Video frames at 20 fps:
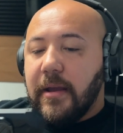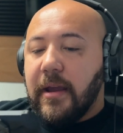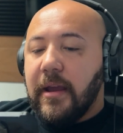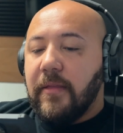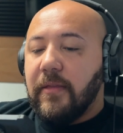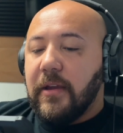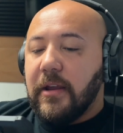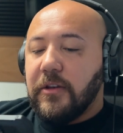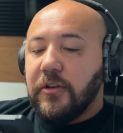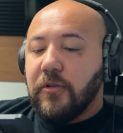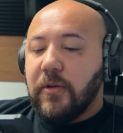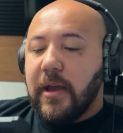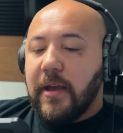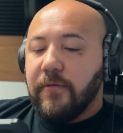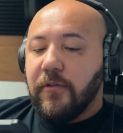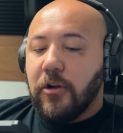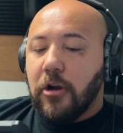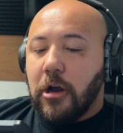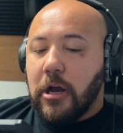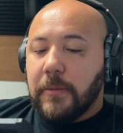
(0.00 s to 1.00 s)
and then you
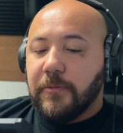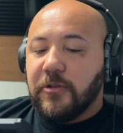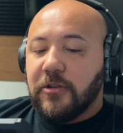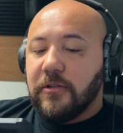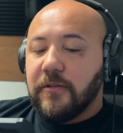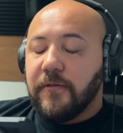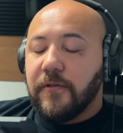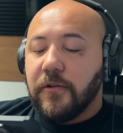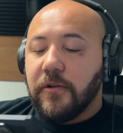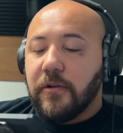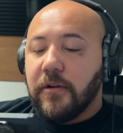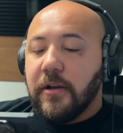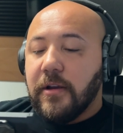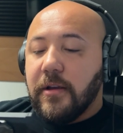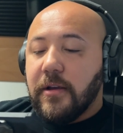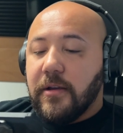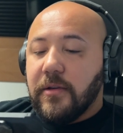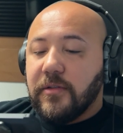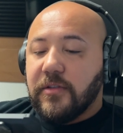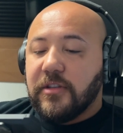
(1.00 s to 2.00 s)
have your options for
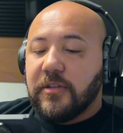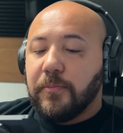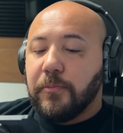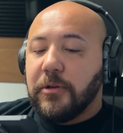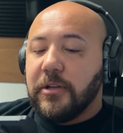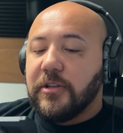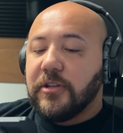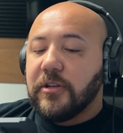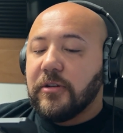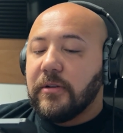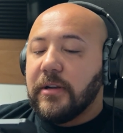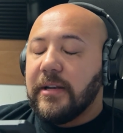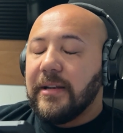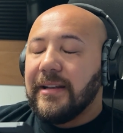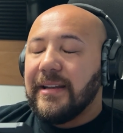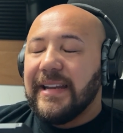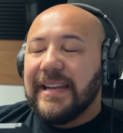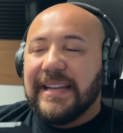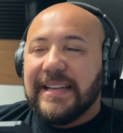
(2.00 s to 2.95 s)
split screen.